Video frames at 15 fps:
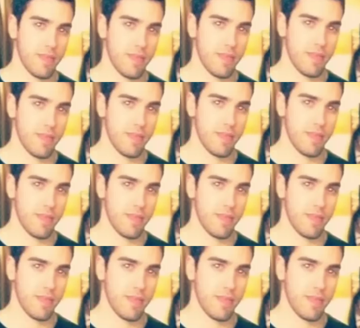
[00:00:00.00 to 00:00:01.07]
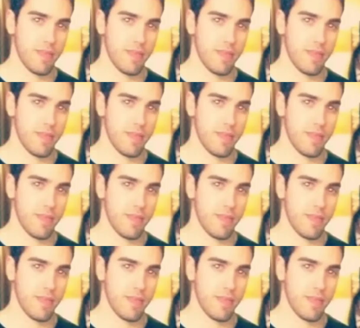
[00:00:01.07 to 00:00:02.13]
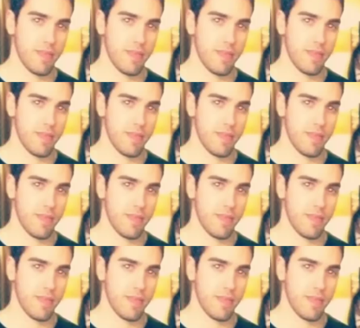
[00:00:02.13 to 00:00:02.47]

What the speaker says: [no speech]